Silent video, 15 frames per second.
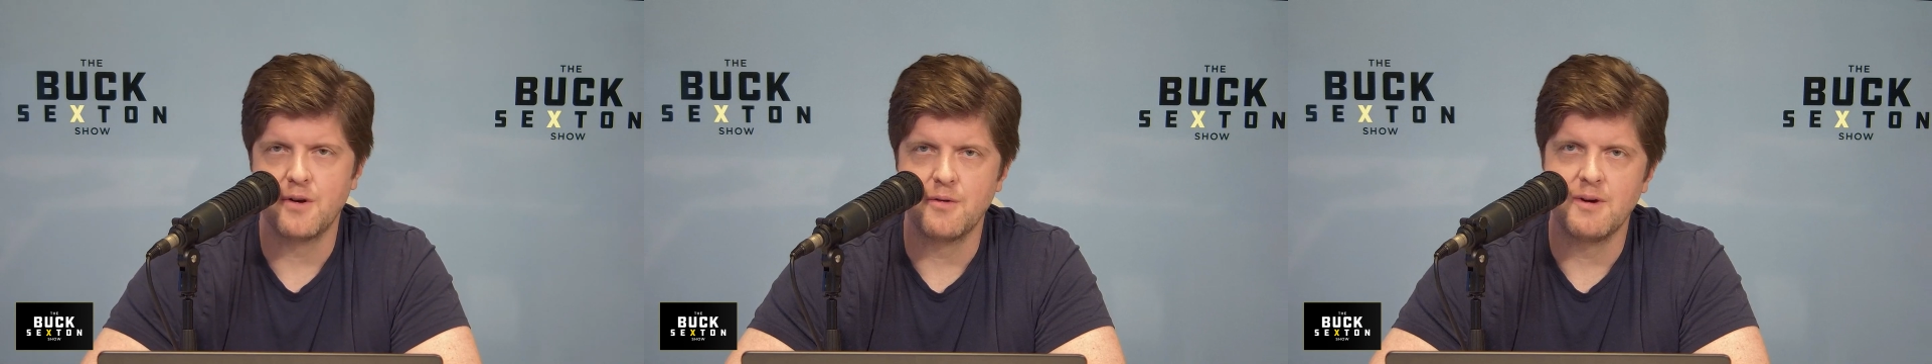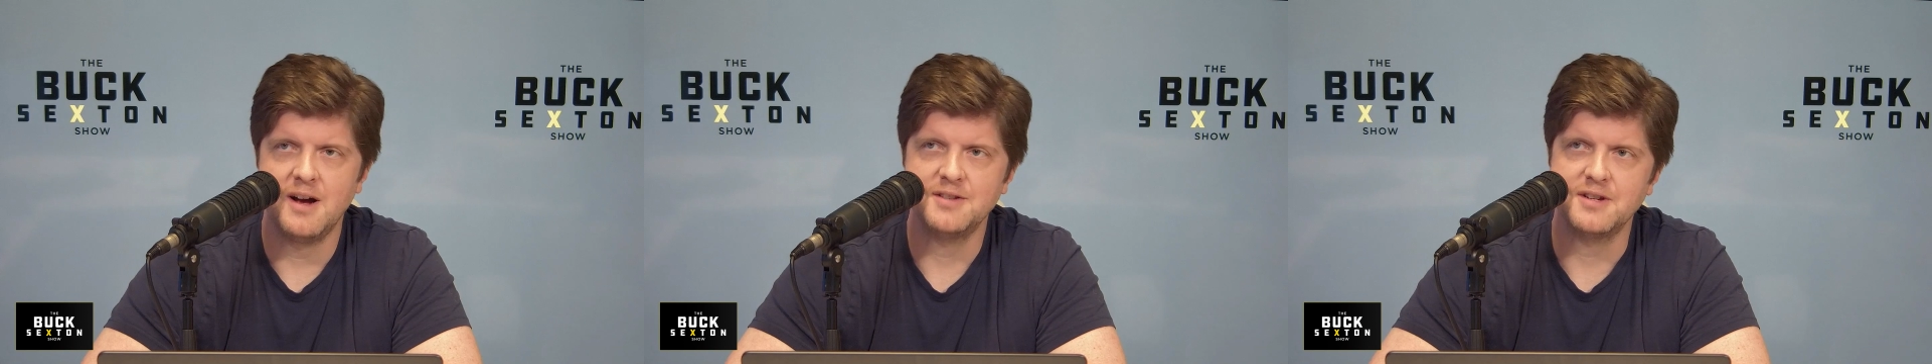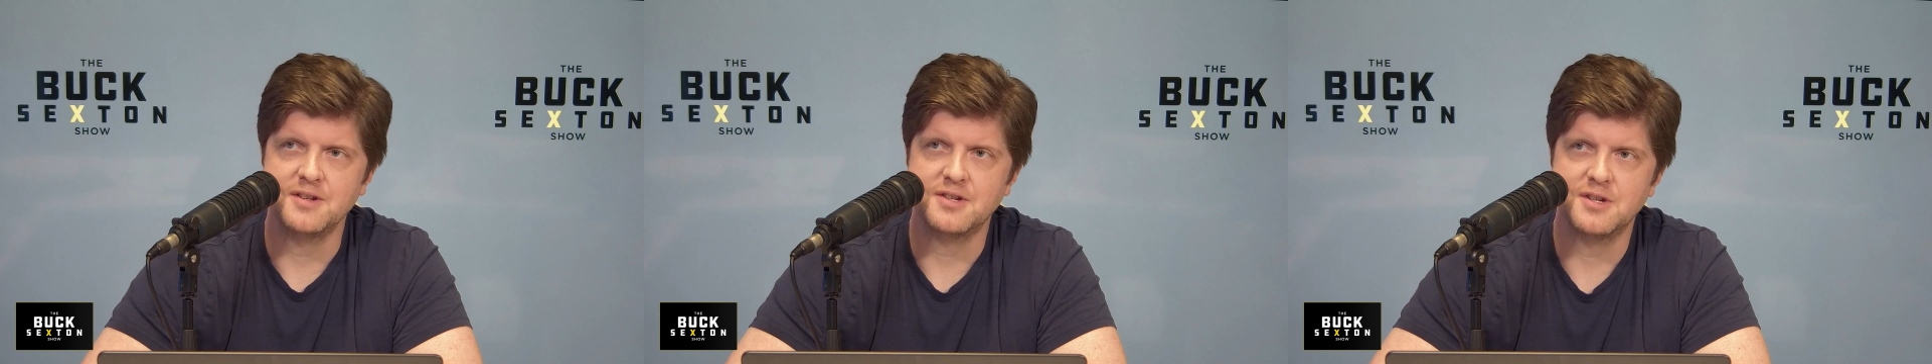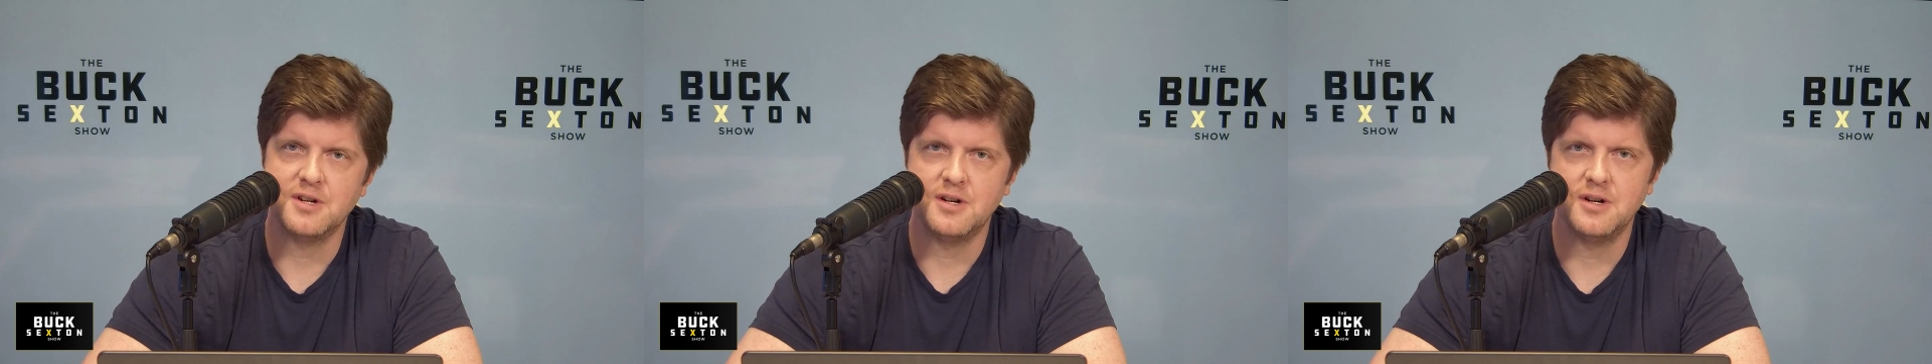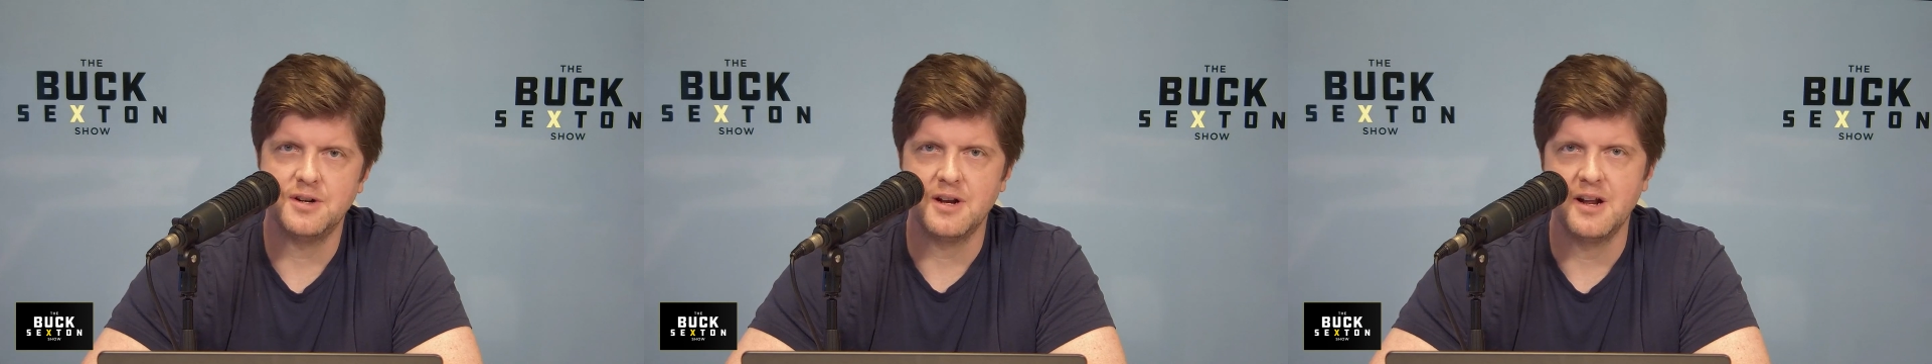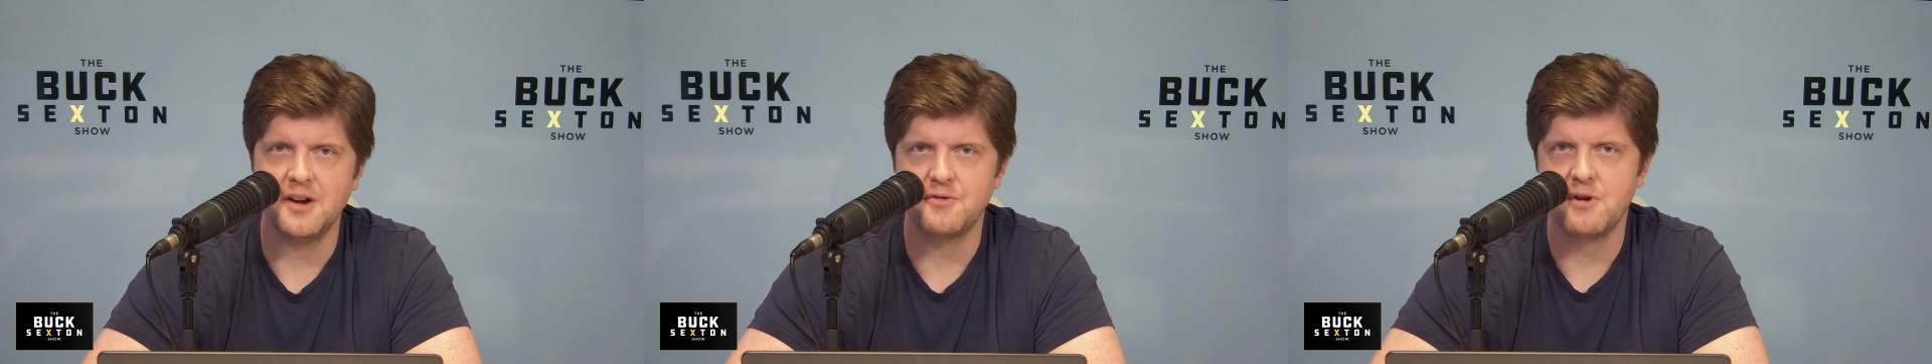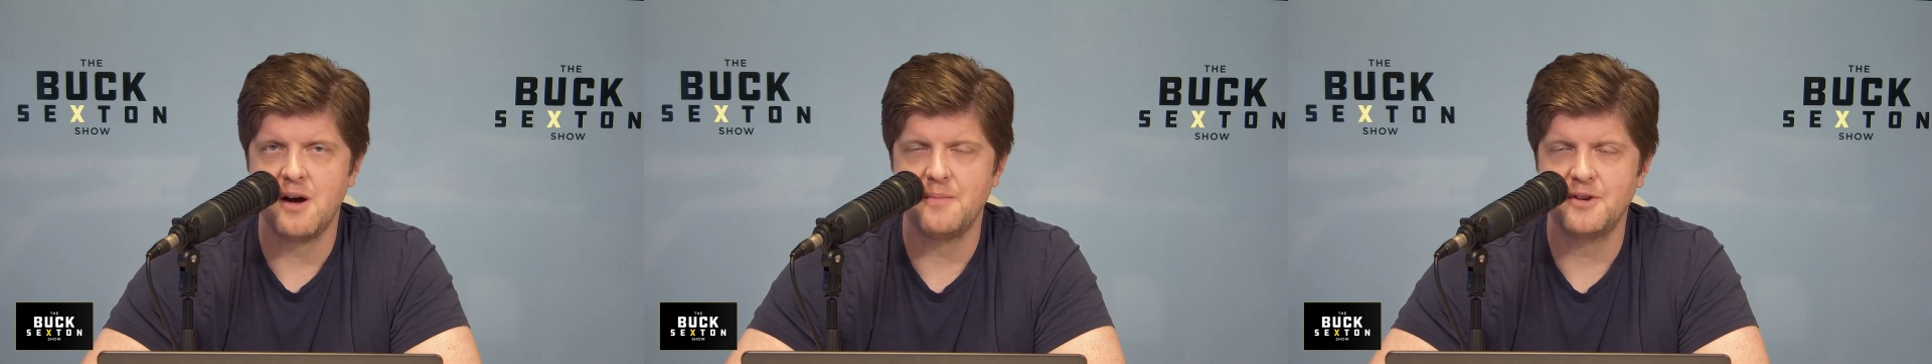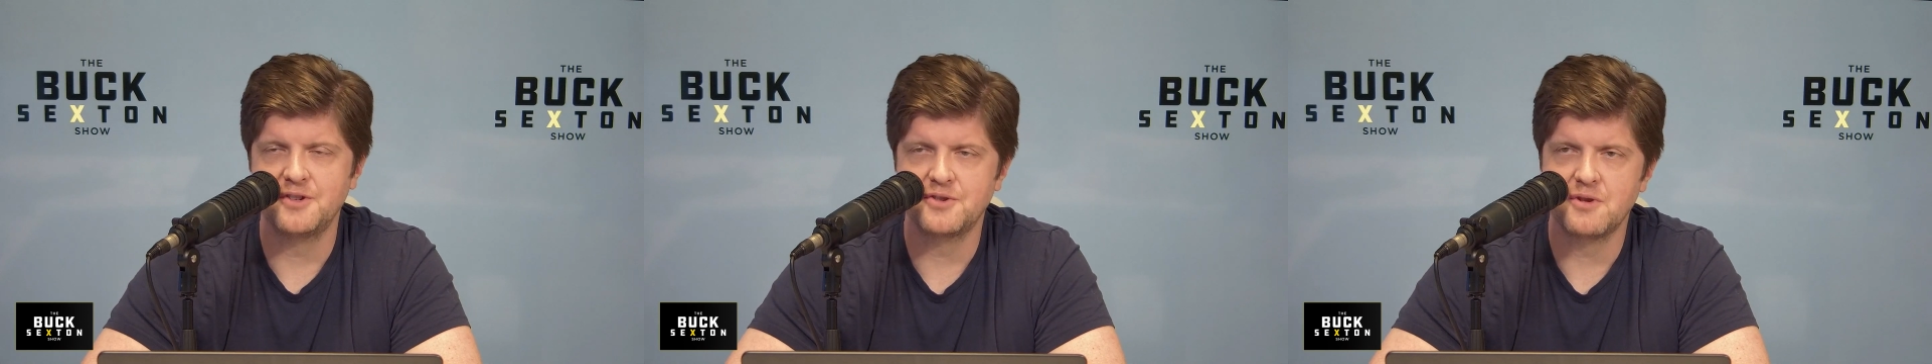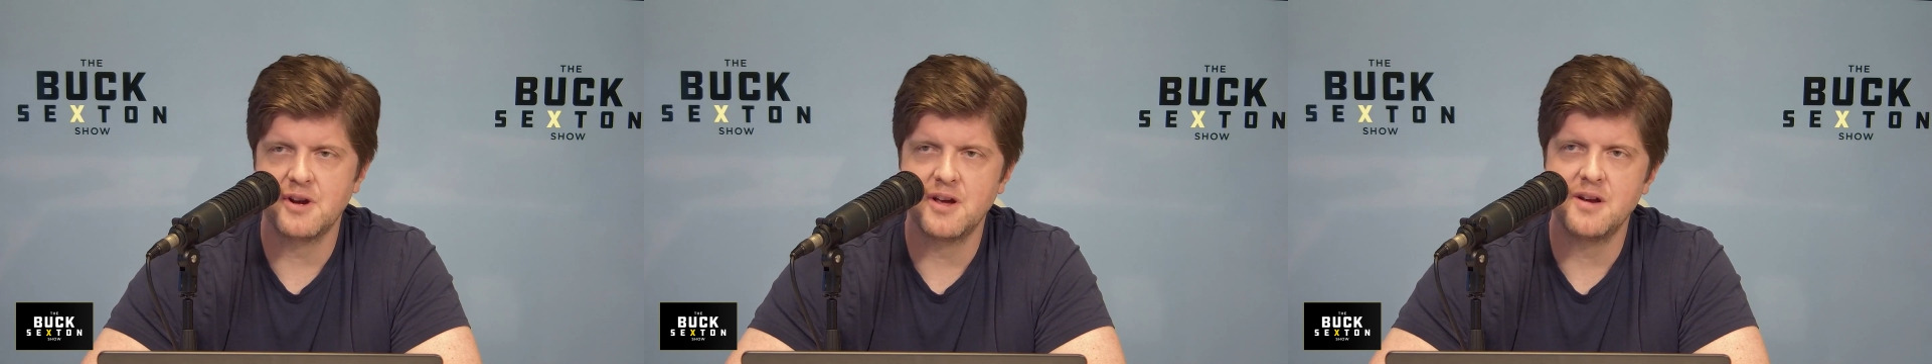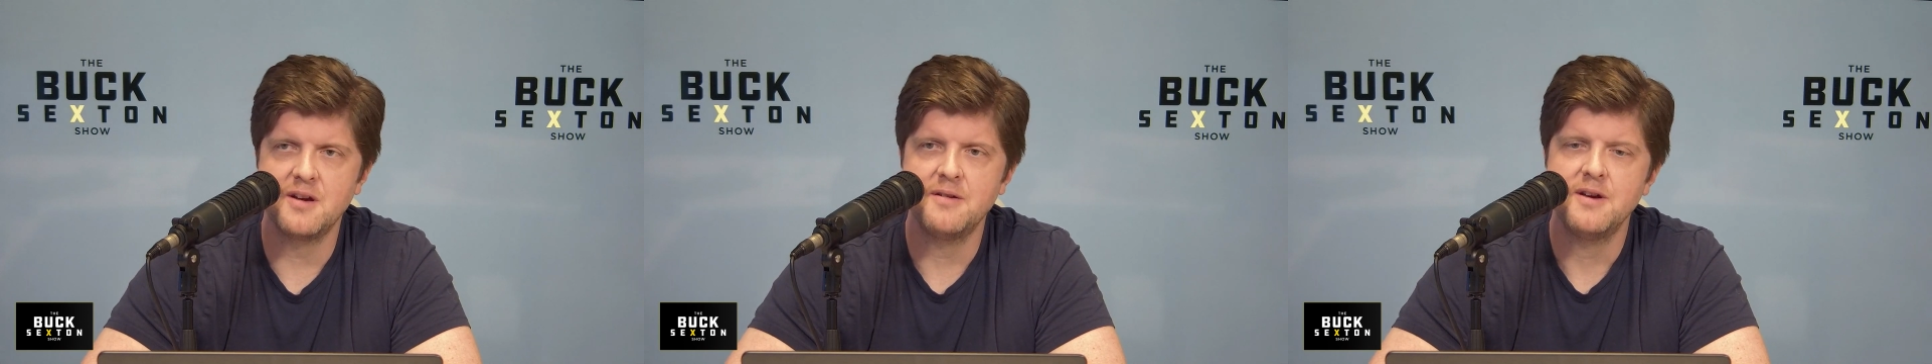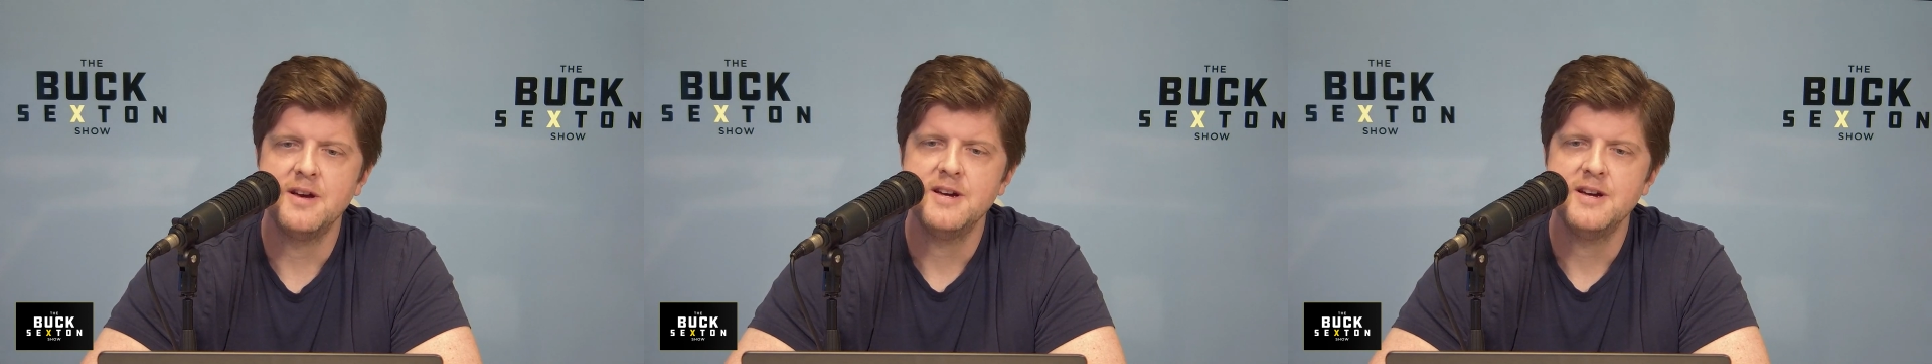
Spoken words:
and Rising Sun and Andromeda Strain.